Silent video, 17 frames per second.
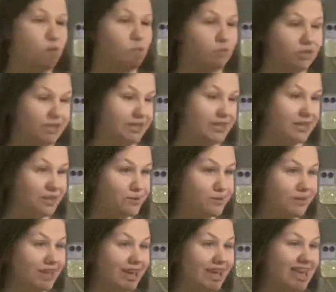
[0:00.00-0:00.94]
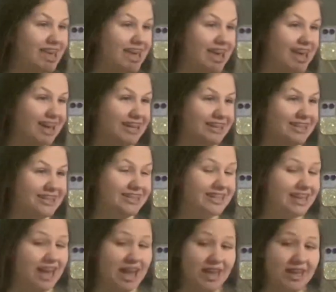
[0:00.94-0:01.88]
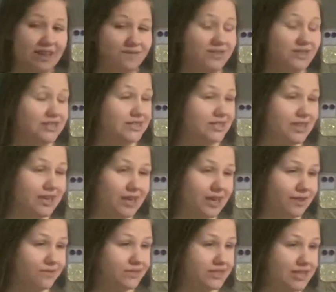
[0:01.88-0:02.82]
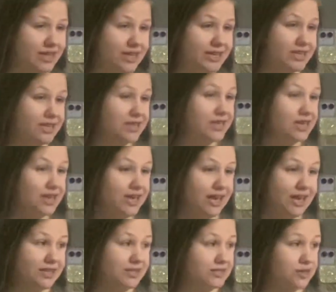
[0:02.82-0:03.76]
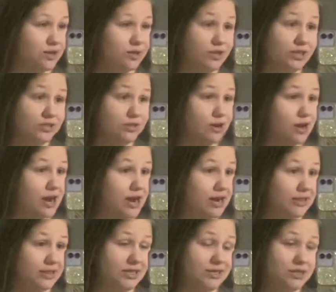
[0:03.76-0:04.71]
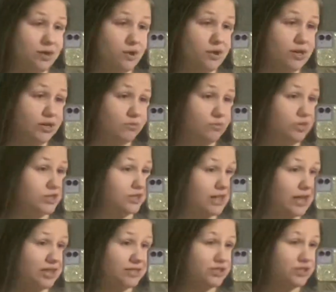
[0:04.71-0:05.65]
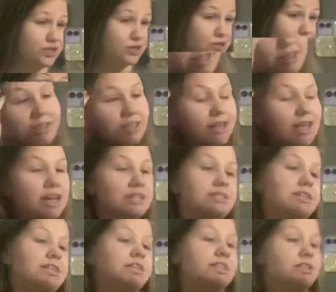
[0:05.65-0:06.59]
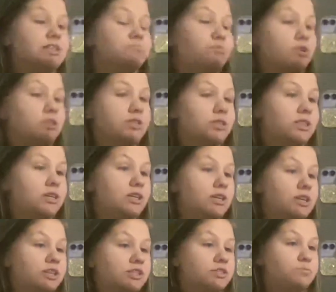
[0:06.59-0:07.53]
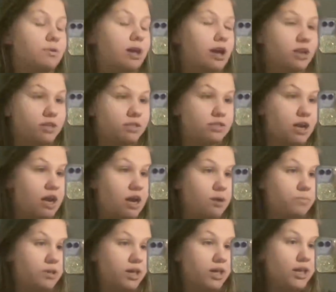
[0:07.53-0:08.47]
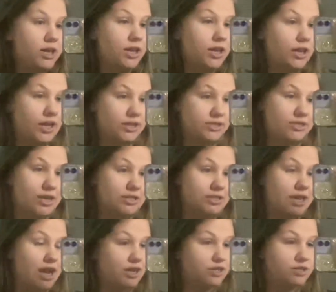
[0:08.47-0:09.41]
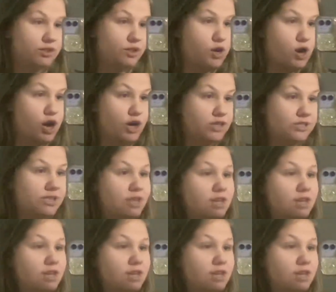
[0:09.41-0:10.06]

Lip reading: really cute, and I give this a 10 out of a 10. And so let's go ahead and let's go on with the last shirt. And the last thing is this Boys in the Hood splatter top in a size extra large.